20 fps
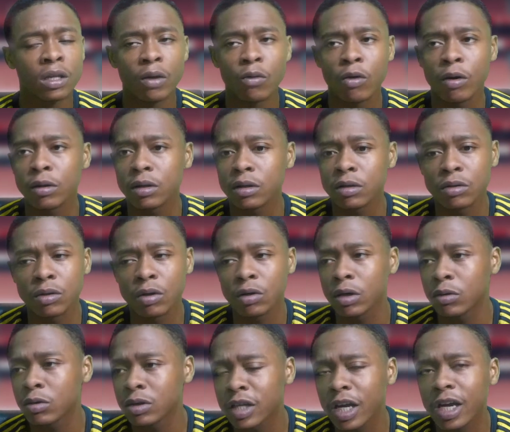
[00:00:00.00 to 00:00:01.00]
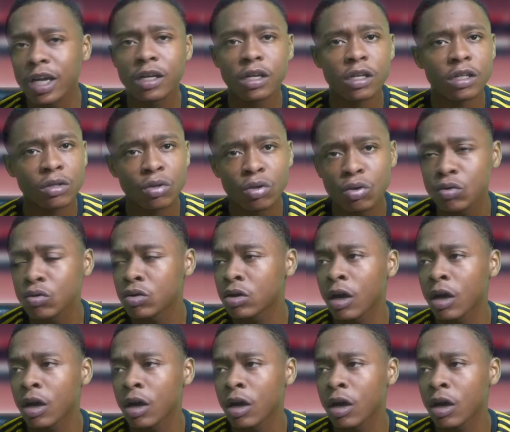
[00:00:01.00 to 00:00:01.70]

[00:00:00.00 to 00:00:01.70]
They were, you know, they were taking two